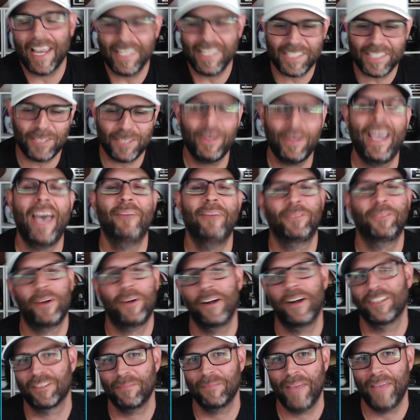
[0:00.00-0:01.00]
I still have
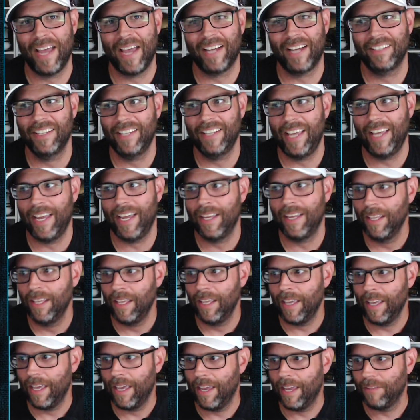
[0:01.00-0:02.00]
cards from back in the day.
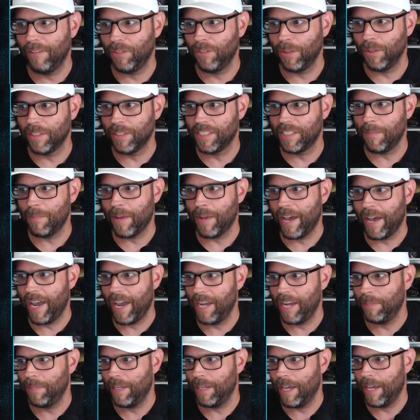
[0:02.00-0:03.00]
And if you could see
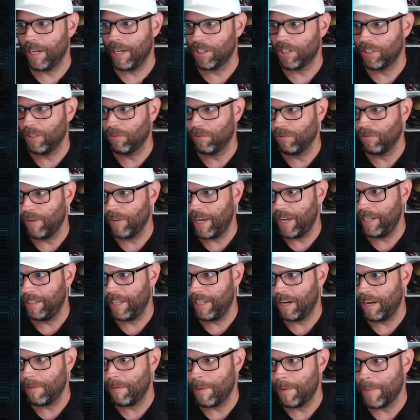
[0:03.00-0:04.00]
behind me, actually right
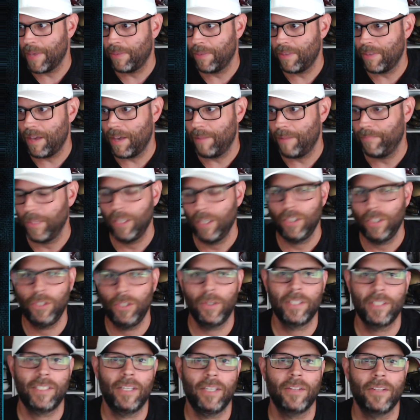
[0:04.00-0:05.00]
there by my thumb,
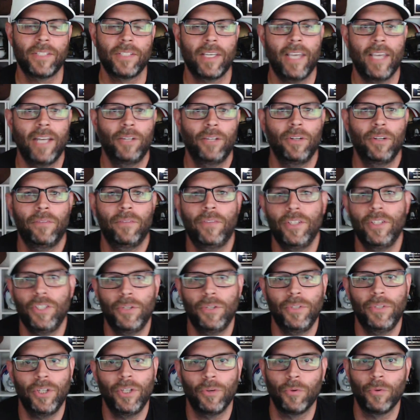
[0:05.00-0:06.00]
you can see there's a Ken Griffey
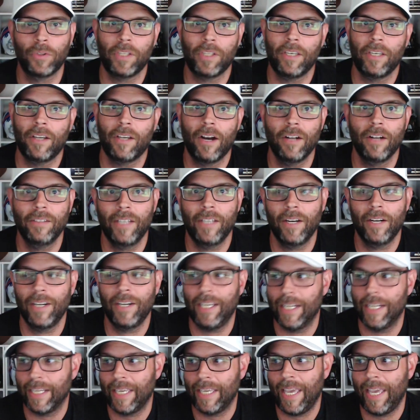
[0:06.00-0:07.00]
Junior rookie card there
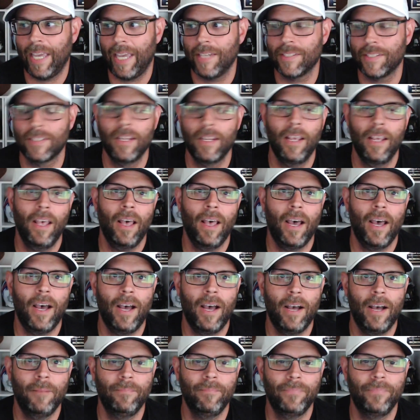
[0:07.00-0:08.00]
in a case.
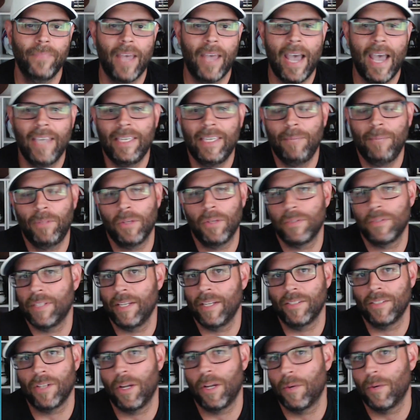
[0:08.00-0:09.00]
Um, I keep those
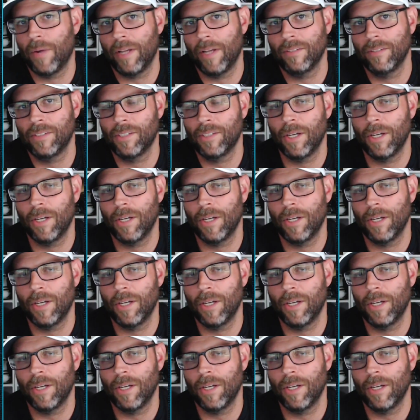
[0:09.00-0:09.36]
things all around.